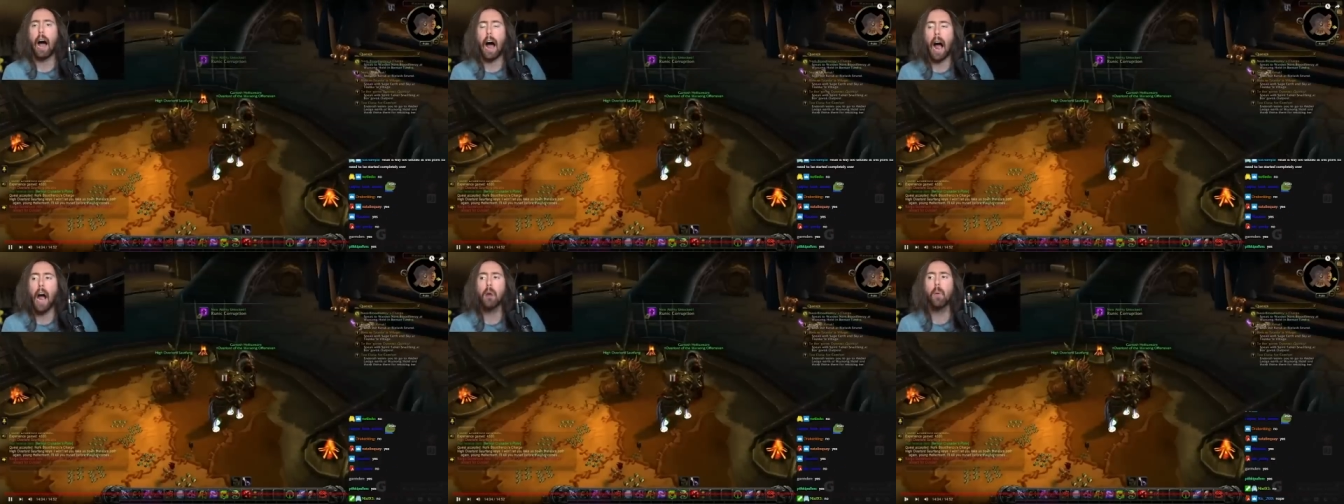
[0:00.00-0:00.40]

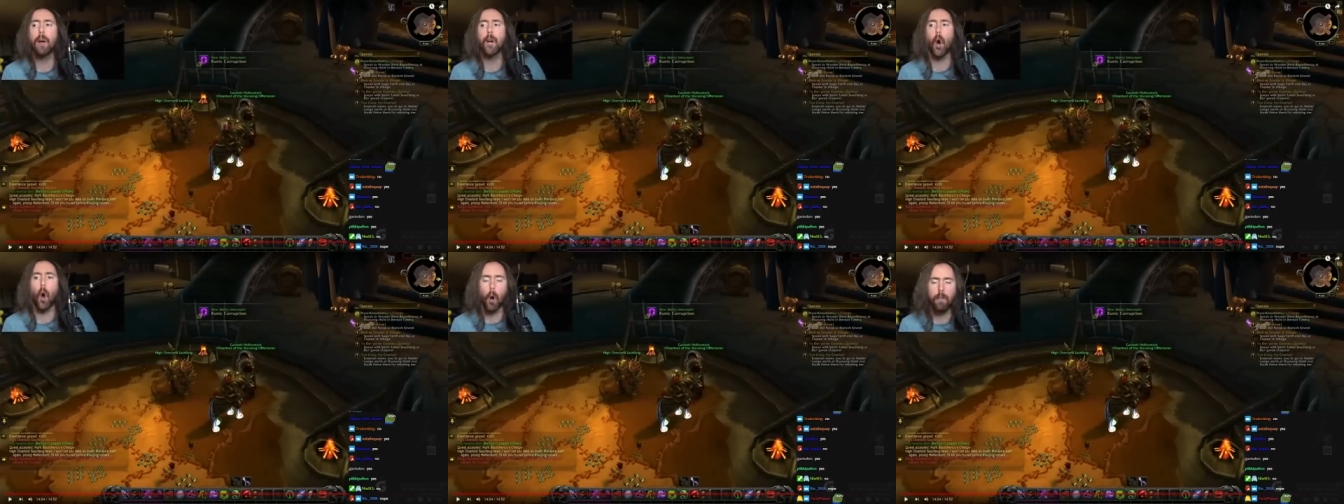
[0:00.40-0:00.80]
those. I would
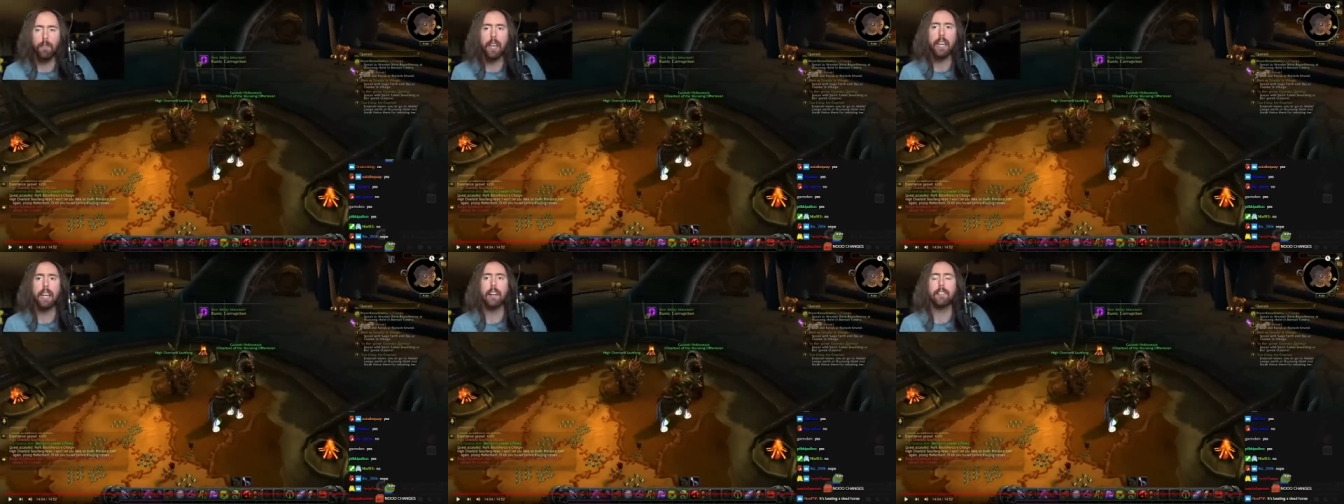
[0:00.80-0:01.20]

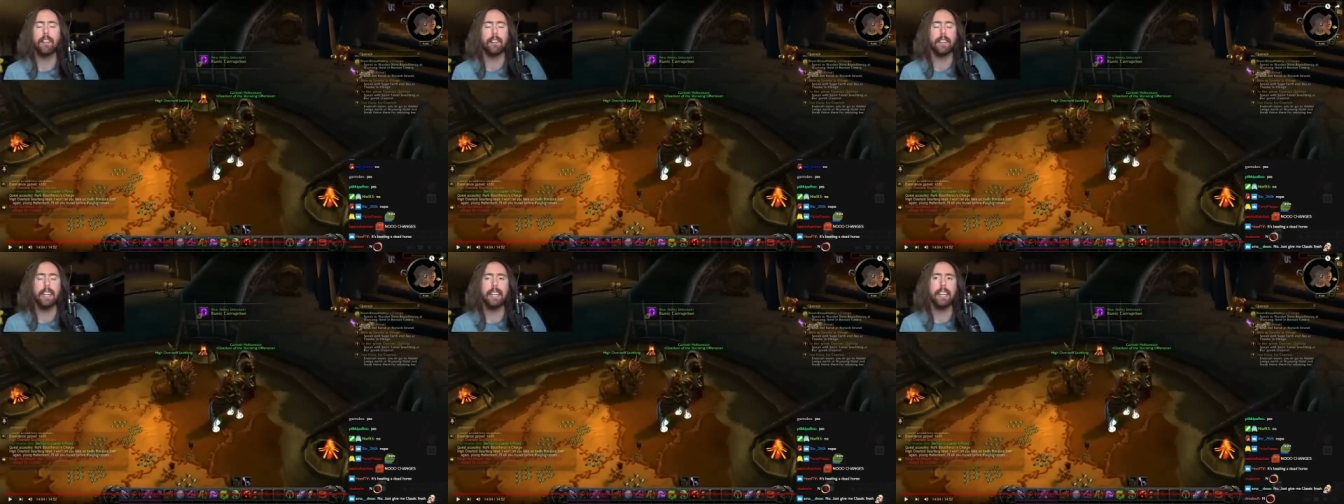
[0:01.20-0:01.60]
only... the
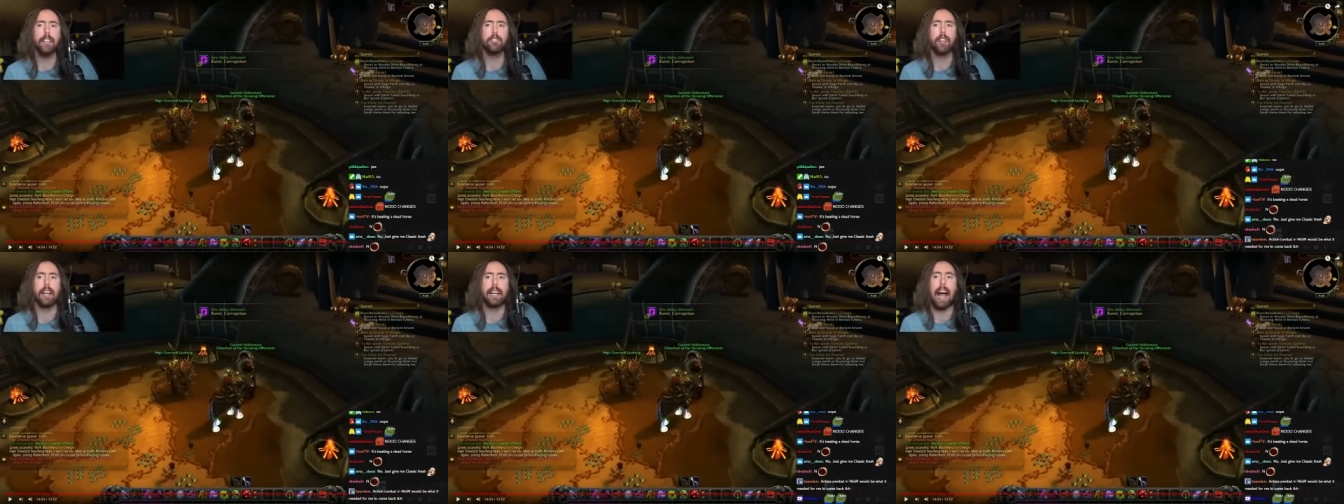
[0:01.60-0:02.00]
thing is,
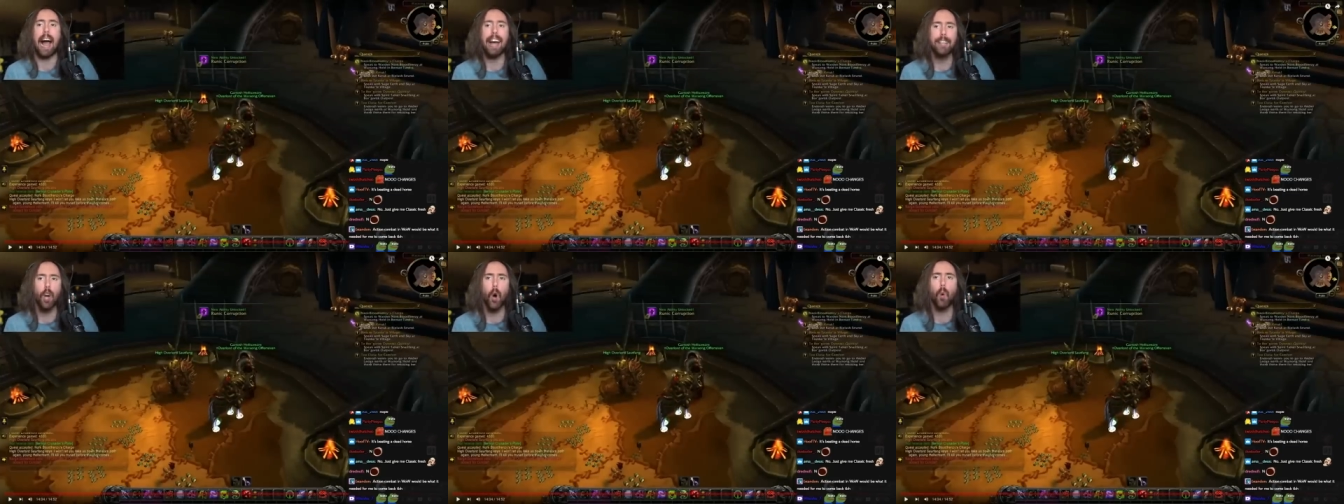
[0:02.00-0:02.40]
like, I
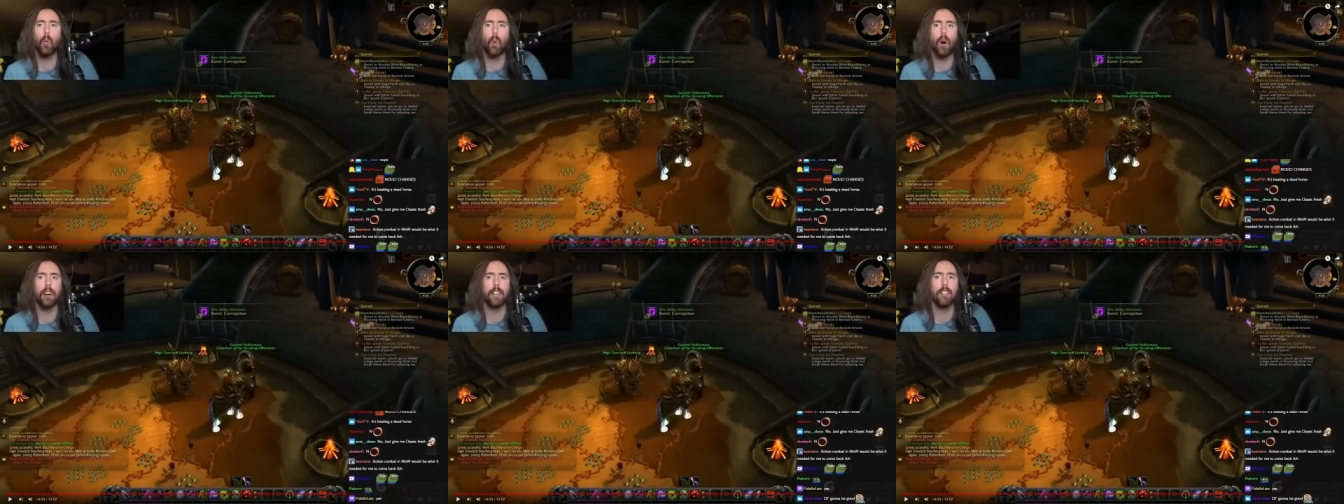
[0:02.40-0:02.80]
don't
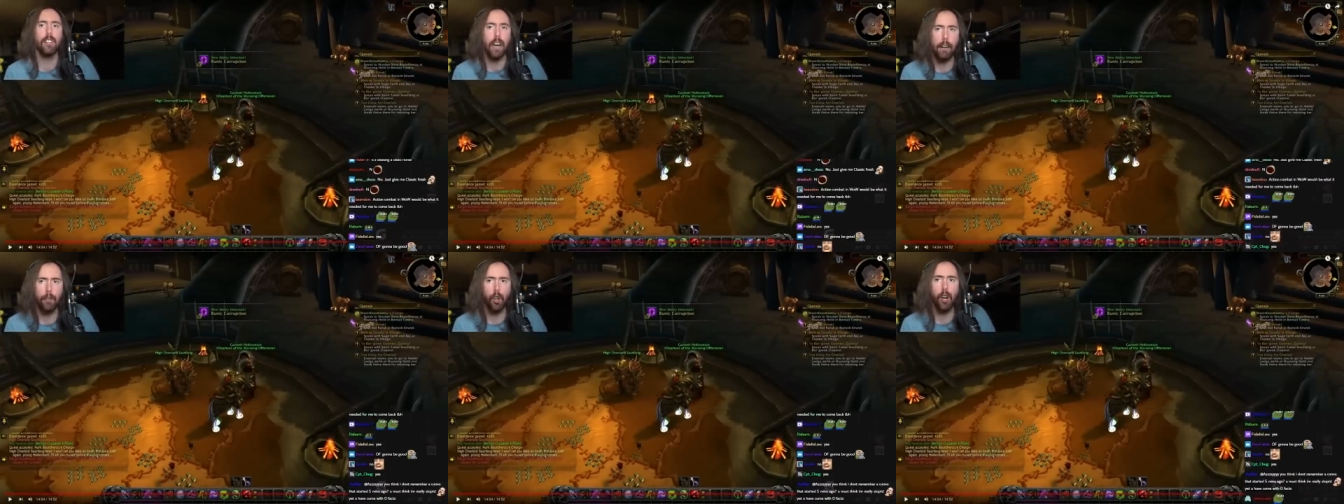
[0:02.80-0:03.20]
want to
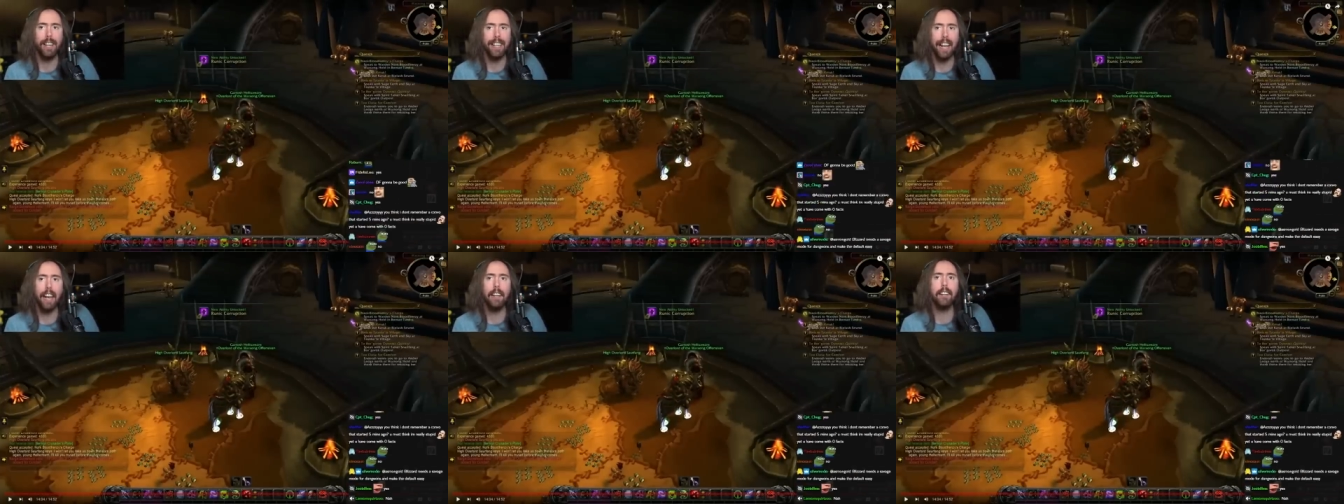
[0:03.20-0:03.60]
level
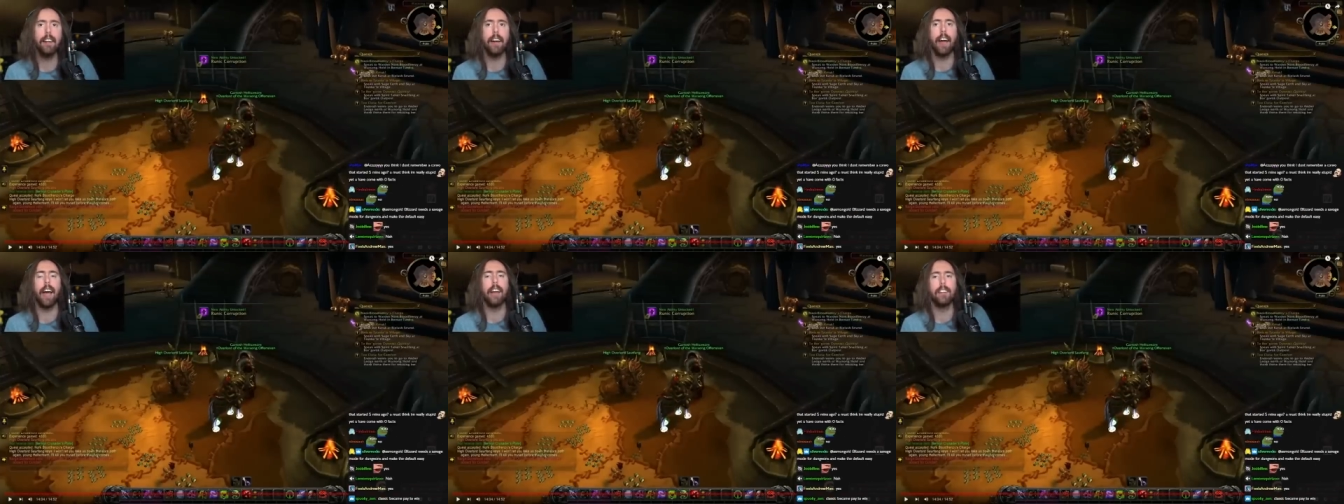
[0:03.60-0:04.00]
again
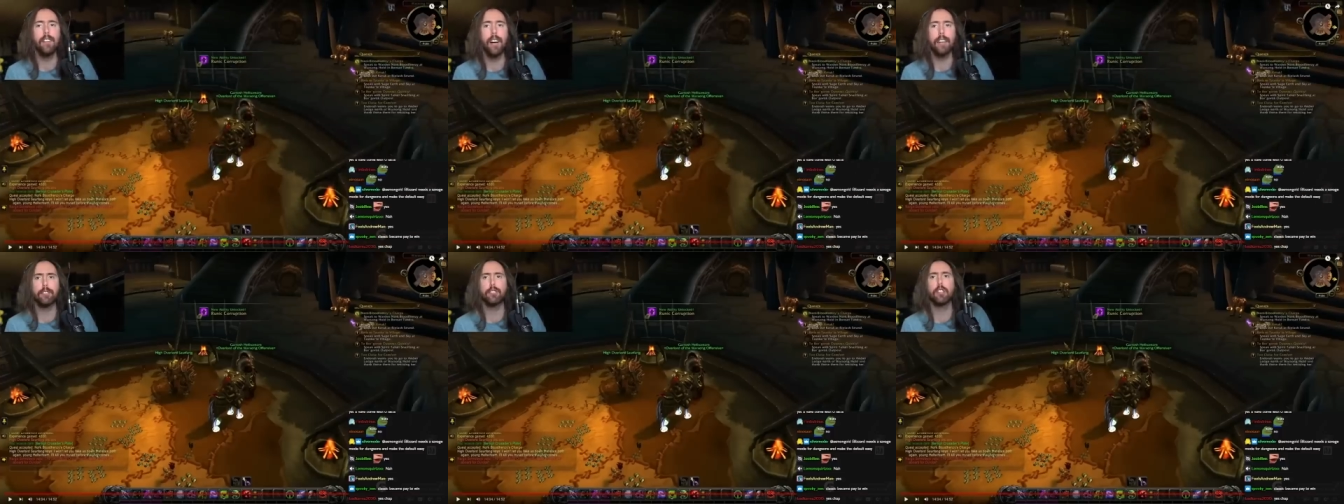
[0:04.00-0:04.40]

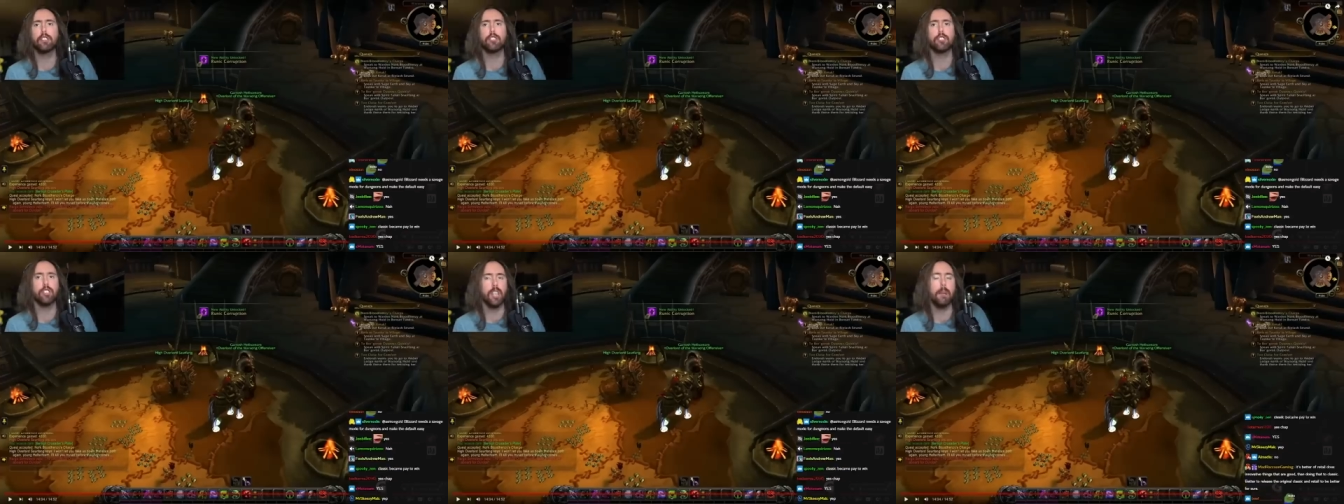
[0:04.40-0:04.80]
unless it's
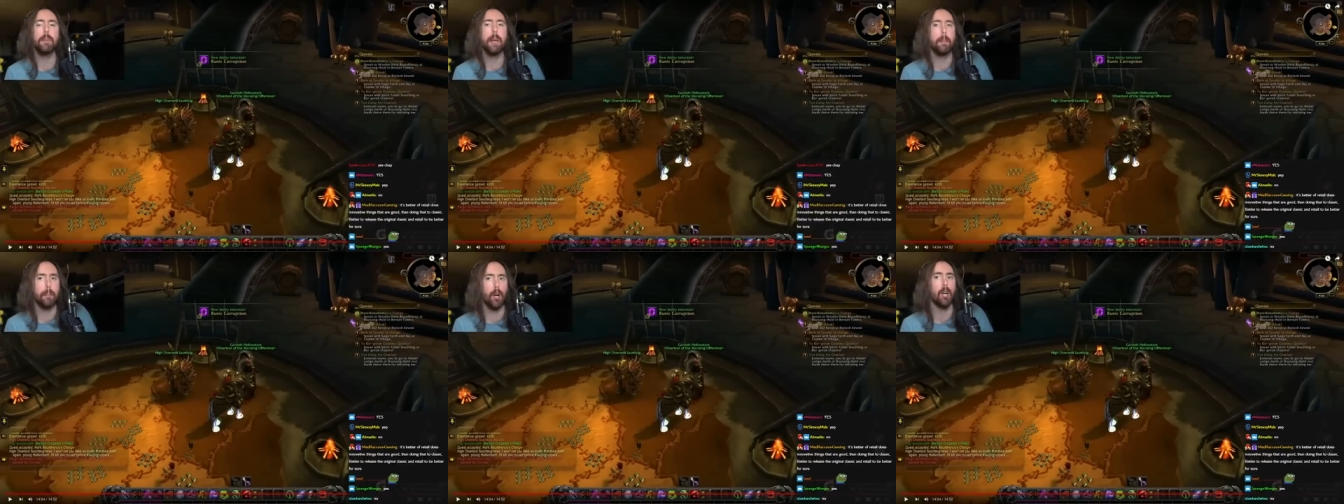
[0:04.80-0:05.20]

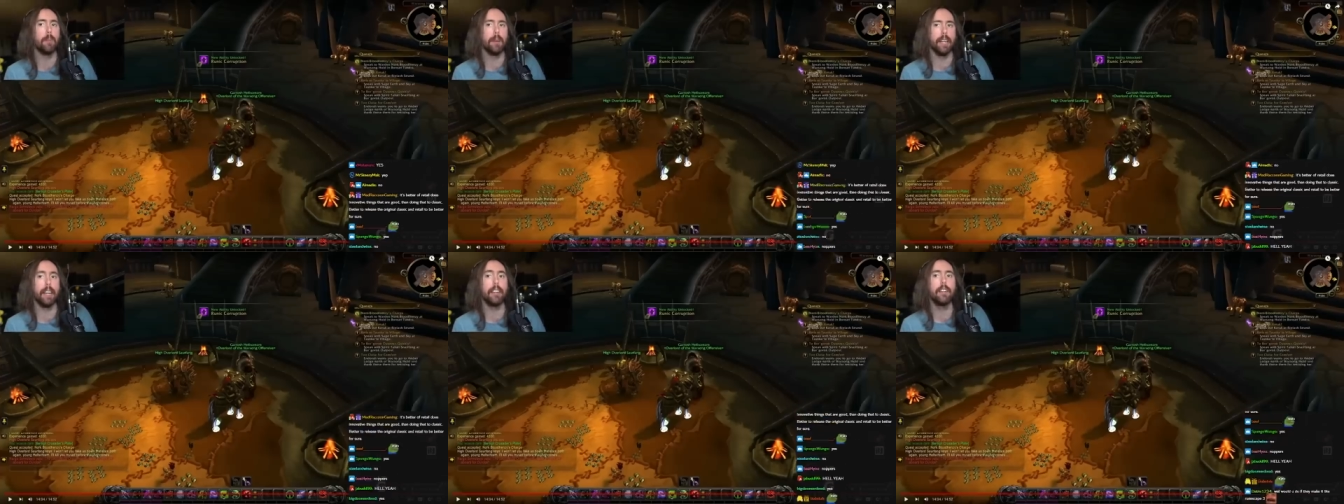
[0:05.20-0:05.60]

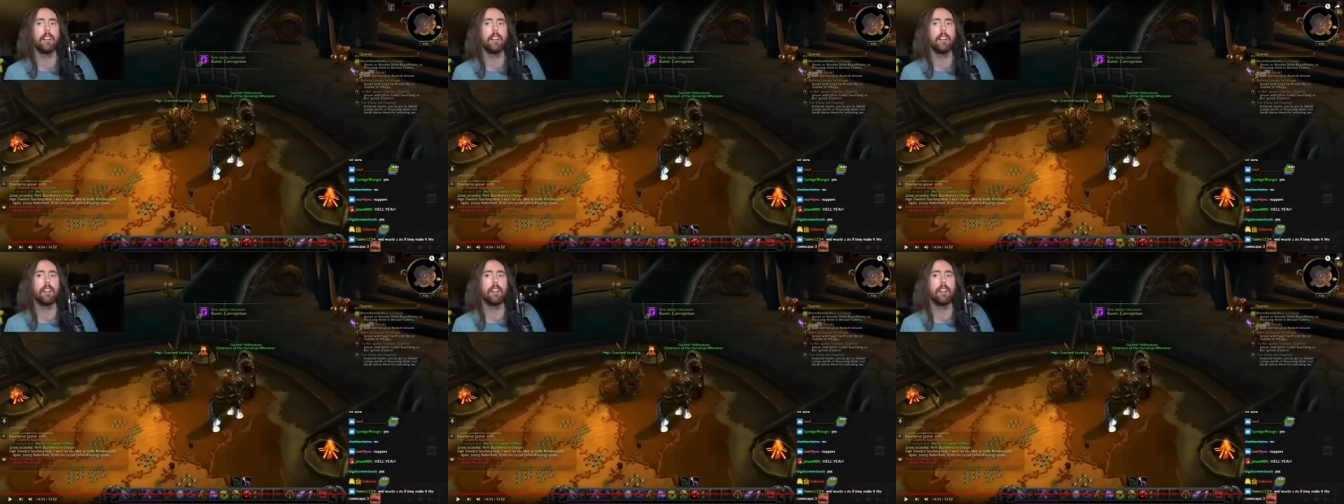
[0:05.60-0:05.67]
semi-permanent.